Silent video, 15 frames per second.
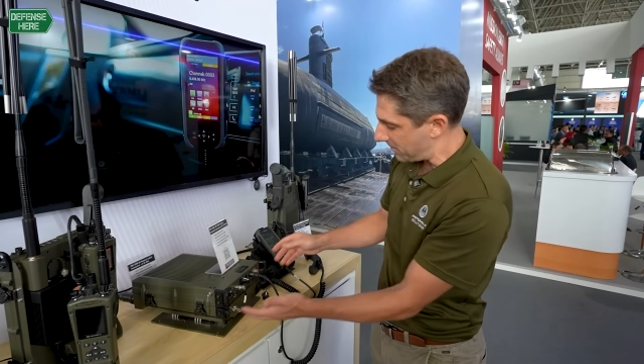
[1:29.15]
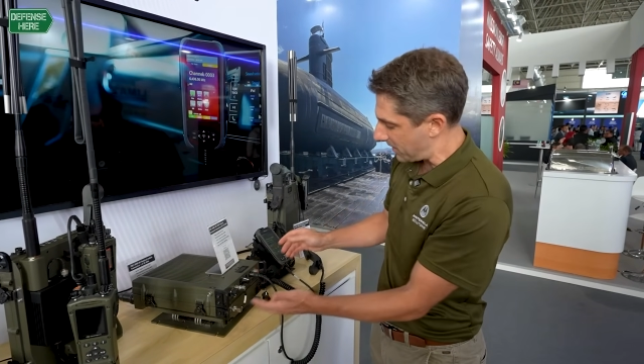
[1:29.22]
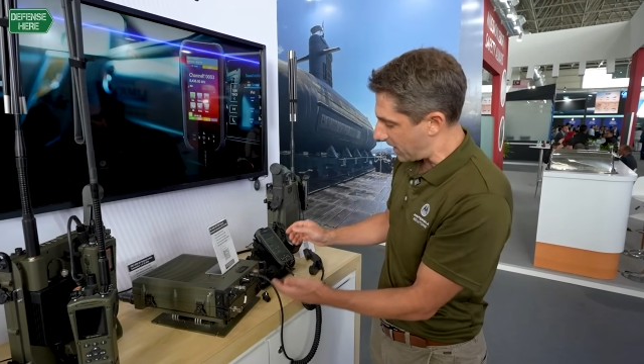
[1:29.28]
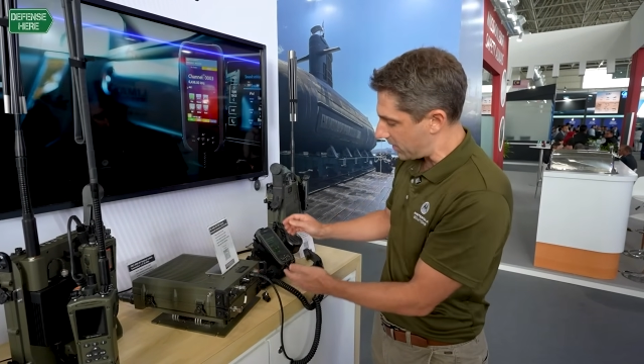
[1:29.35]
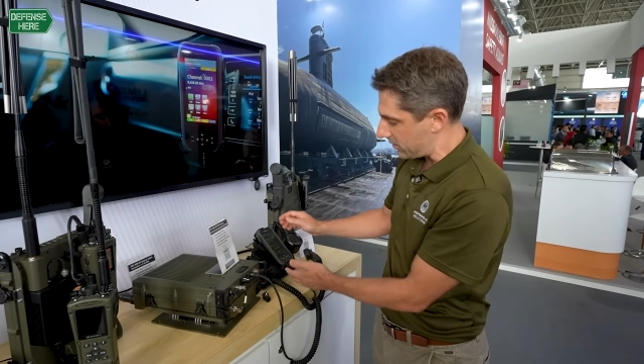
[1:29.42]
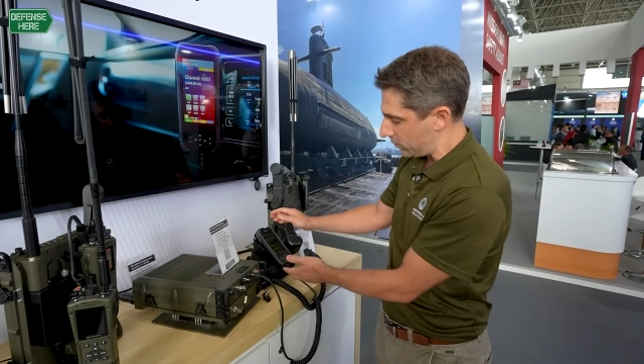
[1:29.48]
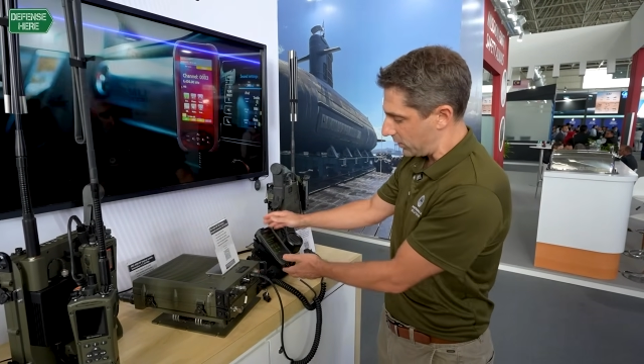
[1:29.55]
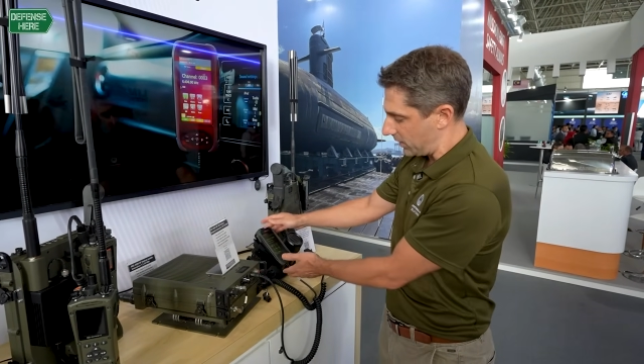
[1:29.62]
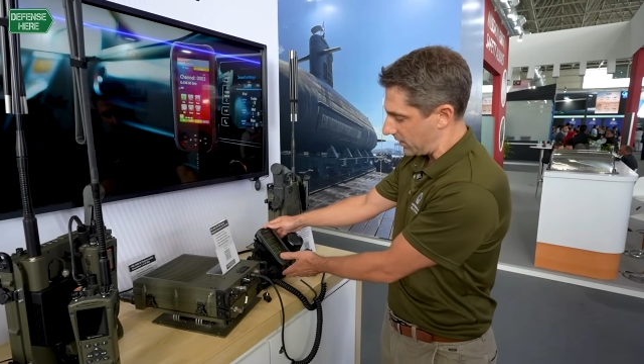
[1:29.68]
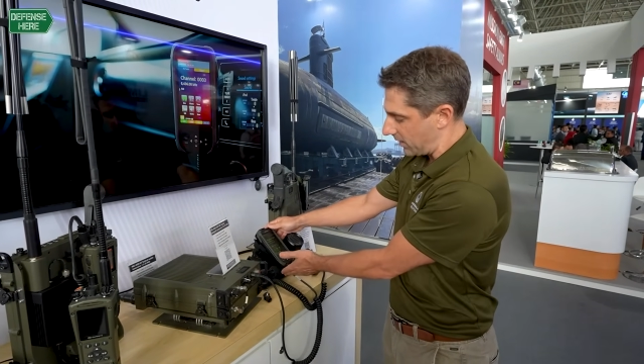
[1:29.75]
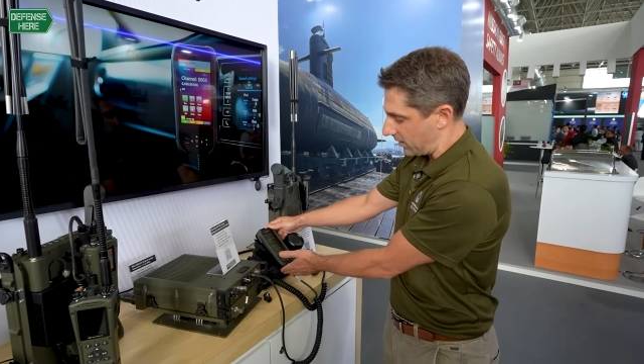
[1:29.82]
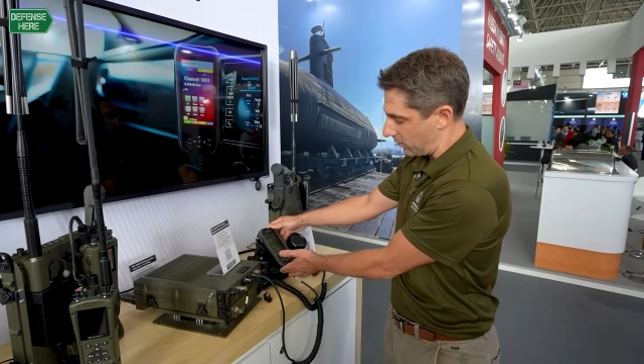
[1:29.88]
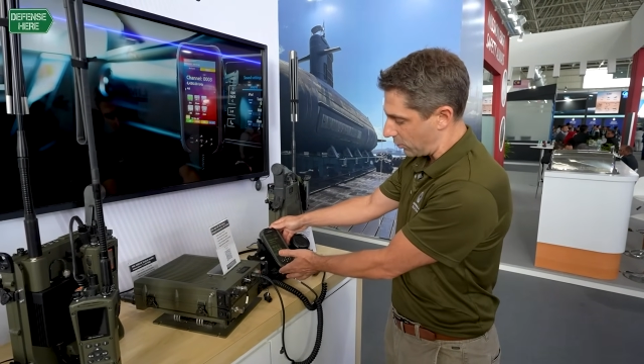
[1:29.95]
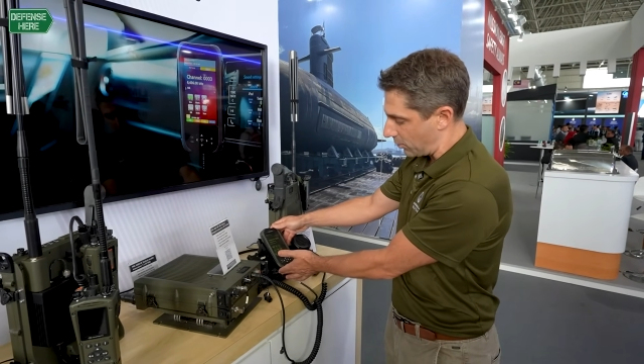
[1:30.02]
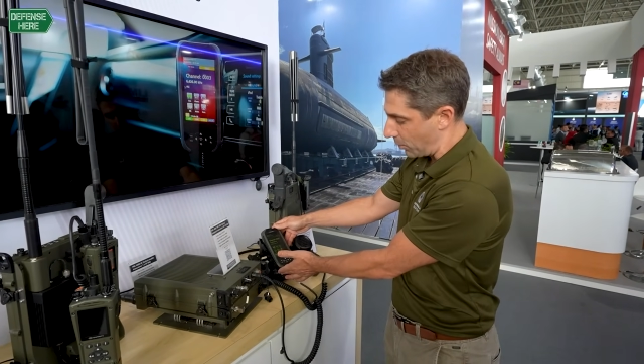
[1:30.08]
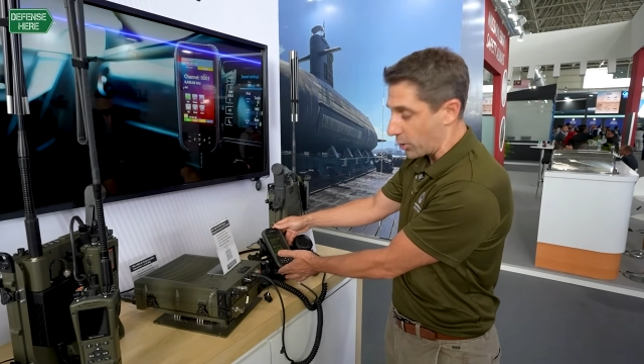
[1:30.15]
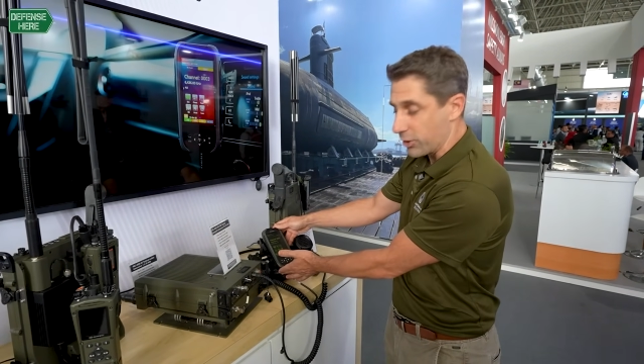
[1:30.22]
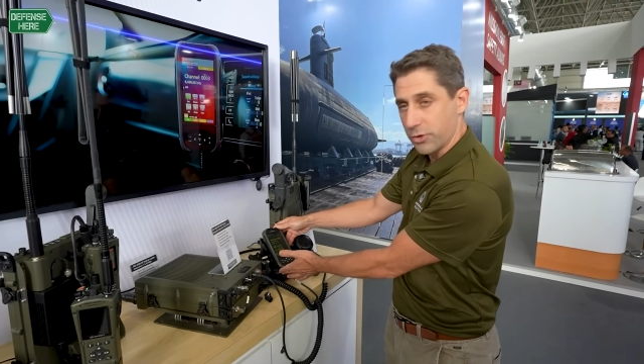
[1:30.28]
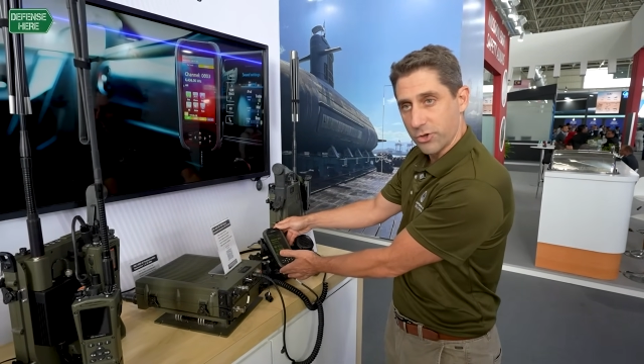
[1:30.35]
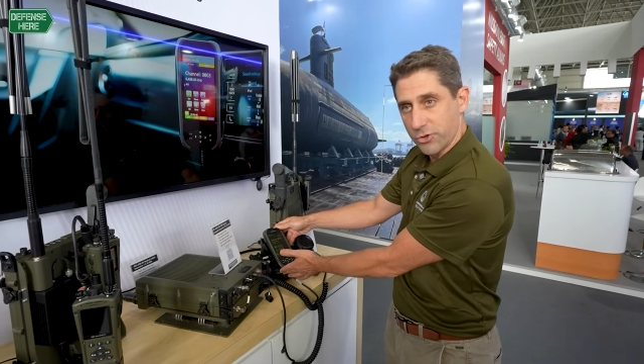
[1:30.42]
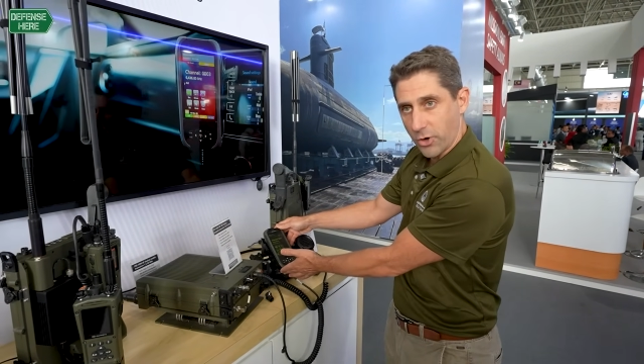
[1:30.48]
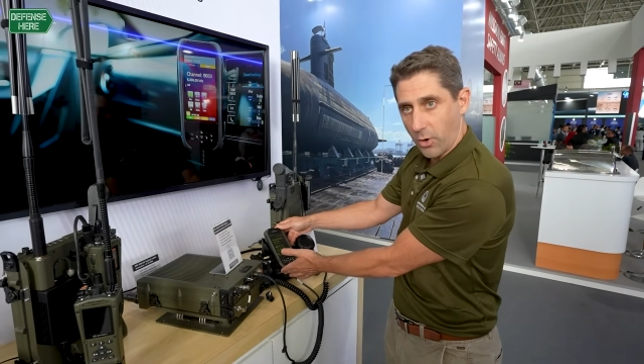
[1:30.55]
mount with a
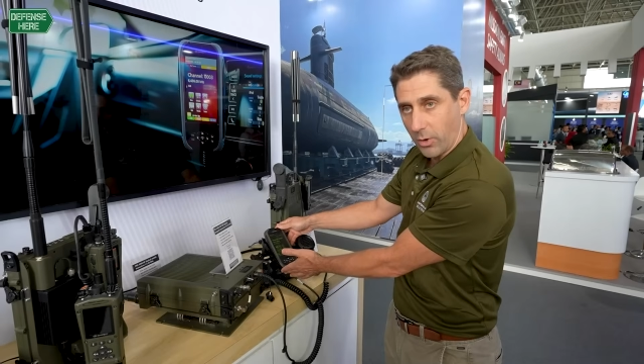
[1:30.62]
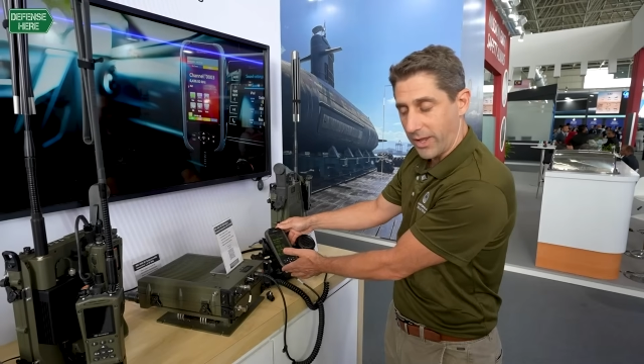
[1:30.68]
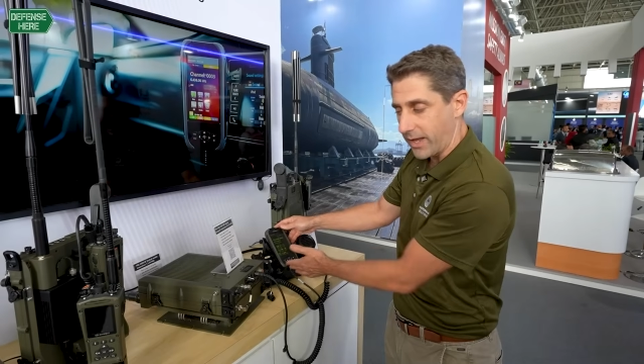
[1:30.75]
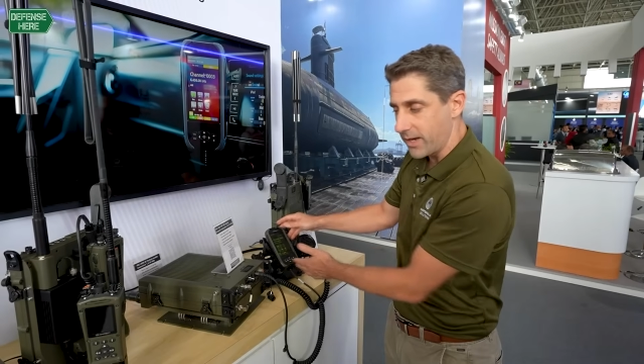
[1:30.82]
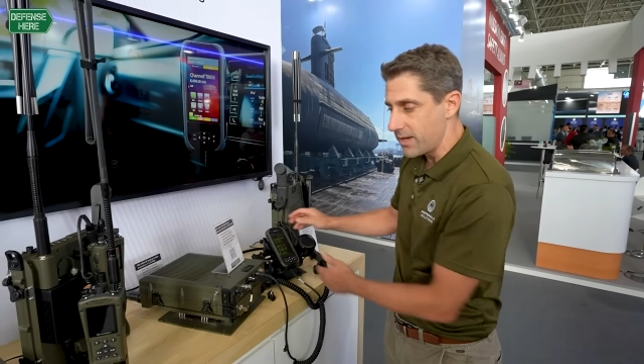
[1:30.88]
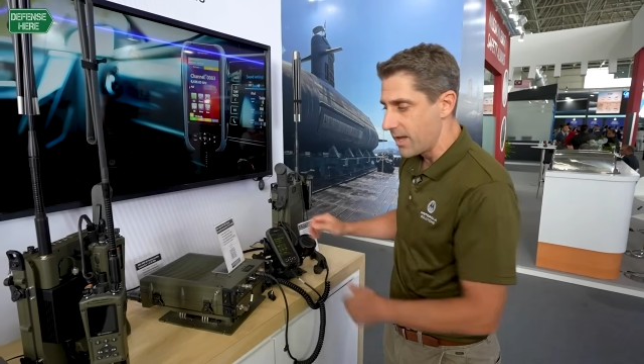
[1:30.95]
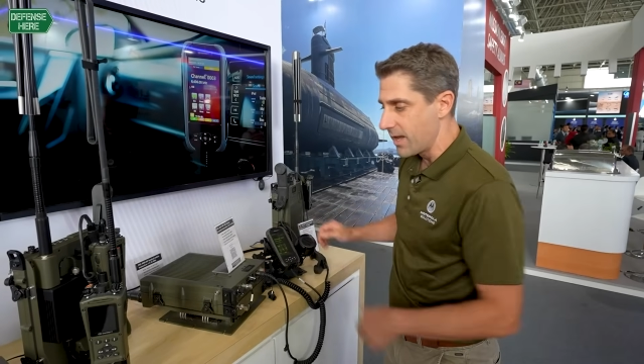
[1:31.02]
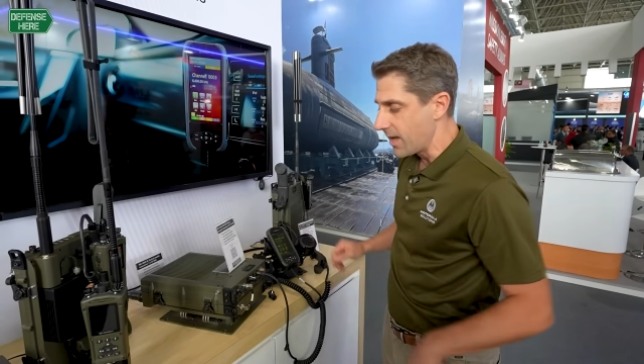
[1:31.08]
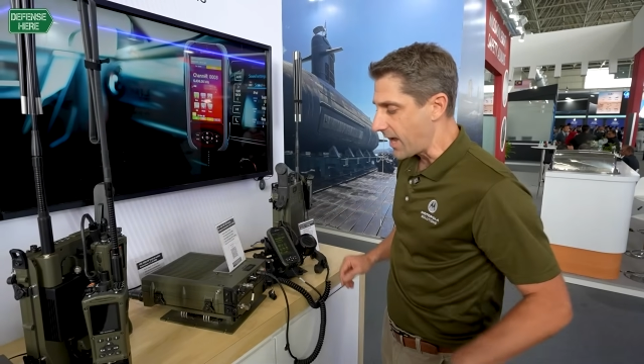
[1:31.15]
remote control head,